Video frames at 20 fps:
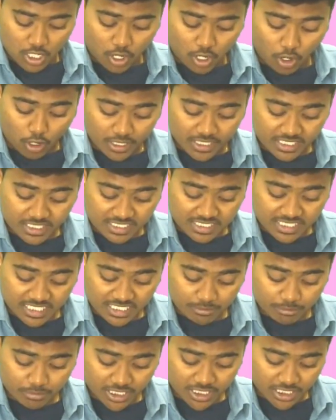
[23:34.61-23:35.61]
audit
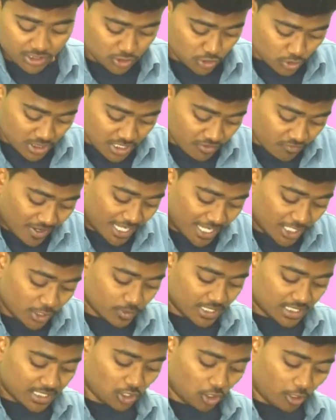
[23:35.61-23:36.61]
team needs to
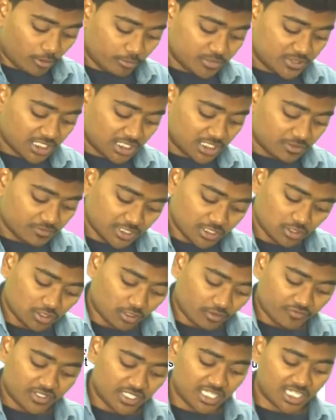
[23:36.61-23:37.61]
evaluate the objectivity
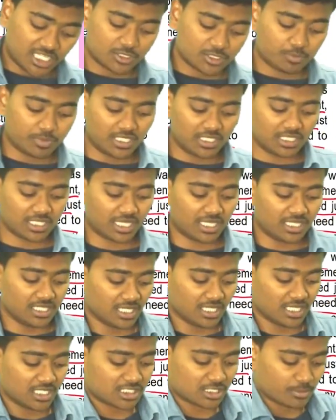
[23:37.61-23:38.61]
of the expert
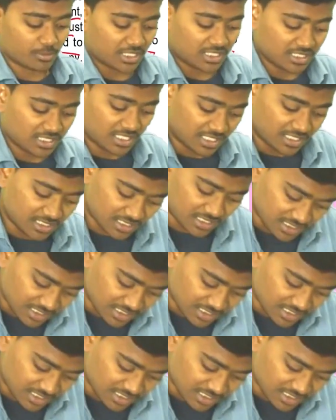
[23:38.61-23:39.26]
engaged by the entity.